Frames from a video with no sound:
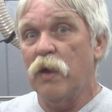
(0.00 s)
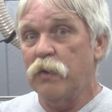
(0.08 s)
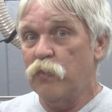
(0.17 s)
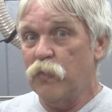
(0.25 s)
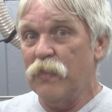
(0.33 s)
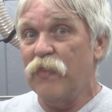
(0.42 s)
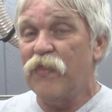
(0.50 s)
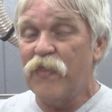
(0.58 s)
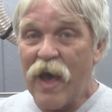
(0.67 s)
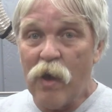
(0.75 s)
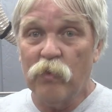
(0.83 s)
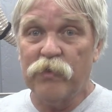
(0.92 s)
hundred
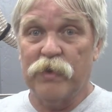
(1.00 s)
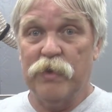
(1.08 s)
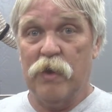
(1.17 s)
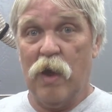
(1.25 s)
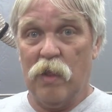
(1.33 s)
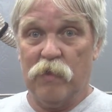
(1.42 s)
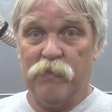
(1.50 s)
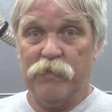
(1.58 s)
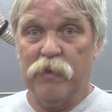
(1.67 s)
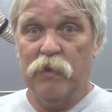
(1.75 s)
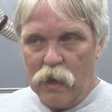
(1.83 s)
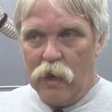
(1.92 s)
thousand
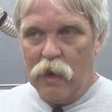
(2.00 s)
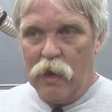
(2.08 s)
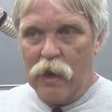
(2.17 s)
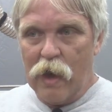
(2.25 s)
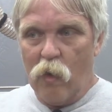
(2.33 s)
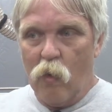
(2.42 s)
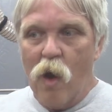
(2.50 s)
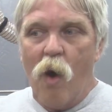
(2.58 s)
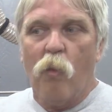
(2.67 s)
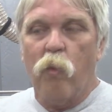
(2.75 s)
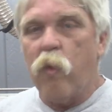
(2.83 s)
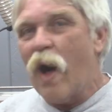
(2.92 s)
dollars. Now,
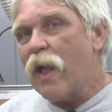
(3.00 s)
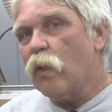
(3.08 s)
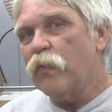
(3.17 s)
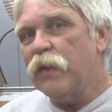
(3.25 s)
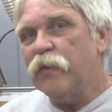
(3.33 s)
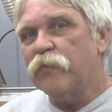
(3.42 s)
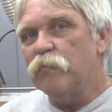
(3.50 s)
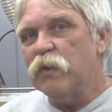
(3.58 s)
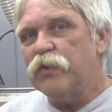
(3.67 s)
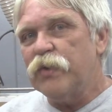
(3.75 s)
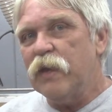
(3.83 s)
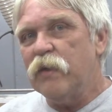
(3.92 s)
while these
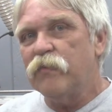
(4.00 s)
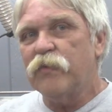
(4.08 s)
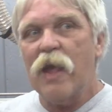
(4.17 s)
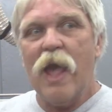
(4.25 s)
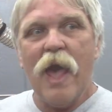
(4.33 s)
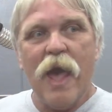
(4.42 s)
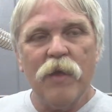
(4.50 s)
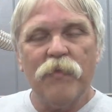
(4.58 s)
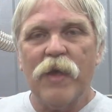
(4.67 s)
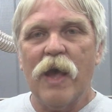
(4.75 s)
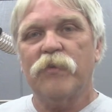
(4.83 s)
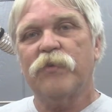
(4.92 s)
machines
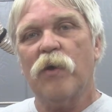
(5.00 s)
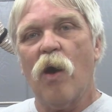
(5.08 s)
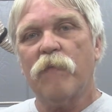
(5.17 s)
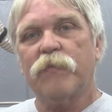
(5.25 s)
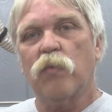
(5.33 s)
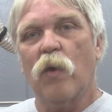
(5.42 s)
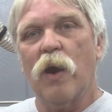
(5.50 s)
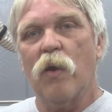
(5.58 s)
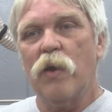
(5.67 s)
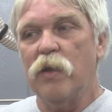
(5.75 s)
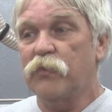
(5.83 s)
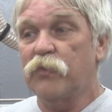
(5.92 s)
and that
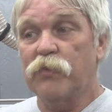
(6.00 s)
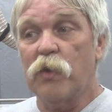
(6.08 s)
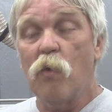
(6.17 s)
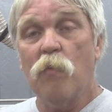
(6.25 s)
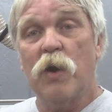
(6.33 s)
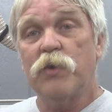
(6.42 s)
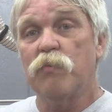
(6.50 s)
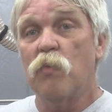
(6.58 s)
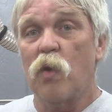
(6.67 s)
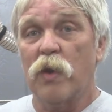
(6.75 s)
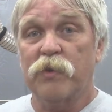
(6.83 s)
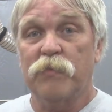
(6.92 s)
software is so much
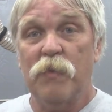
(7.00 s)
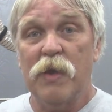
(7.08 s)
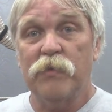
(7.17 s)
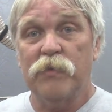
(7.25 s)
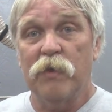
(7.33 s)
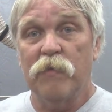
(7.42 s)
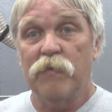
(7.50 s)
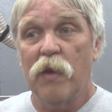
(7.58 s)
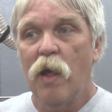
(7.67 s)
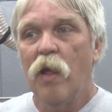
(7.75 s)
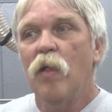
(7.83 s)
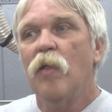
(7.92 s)
more expensive,
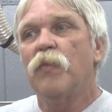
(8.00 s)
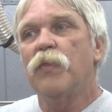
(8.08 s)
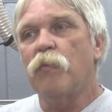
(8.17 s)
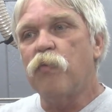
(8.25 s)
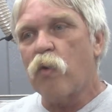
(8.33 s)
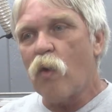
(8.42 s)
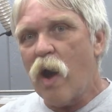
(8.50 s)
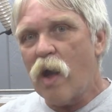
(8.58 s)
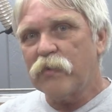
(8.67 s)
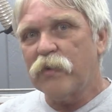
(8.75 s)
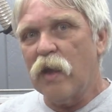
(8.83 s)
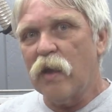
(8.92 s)
the
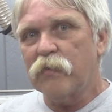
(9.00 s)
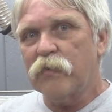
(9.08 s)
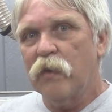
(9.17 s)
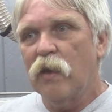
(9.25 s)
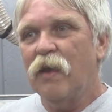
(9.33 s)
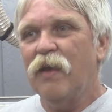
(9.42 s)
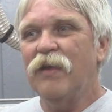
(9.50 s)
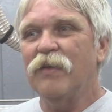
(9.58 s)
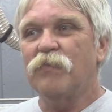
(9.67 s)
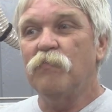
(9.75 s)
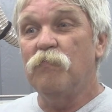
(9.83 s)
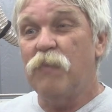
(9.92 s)
process
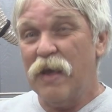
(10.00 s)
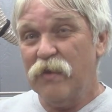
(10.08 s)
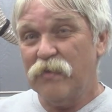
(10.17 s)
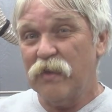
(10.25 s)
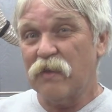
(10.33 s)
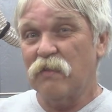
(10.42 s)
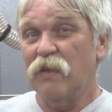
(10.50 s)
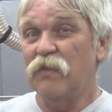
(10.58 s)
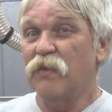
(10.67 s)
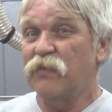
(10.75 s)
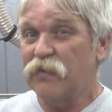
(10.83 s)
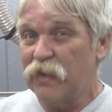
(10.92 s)
is basically
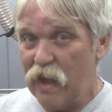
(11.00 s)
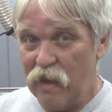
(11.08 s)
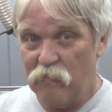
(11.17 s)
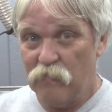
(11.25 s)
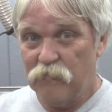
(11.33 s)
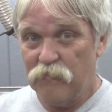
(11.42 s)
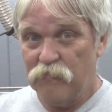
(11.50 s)
the same.